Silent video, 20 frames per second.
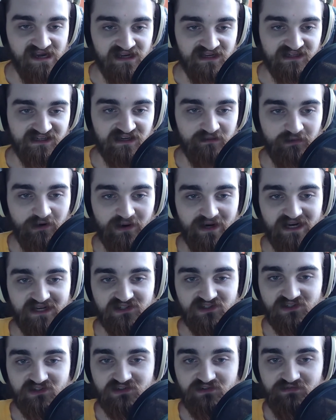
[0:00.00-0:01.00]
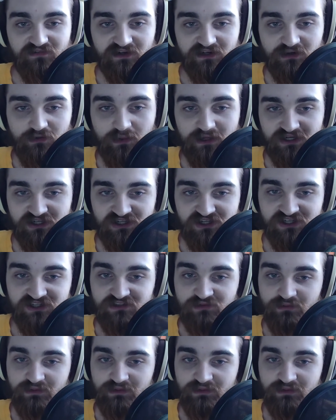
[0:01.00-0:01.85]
Kimmo asks, fun questions,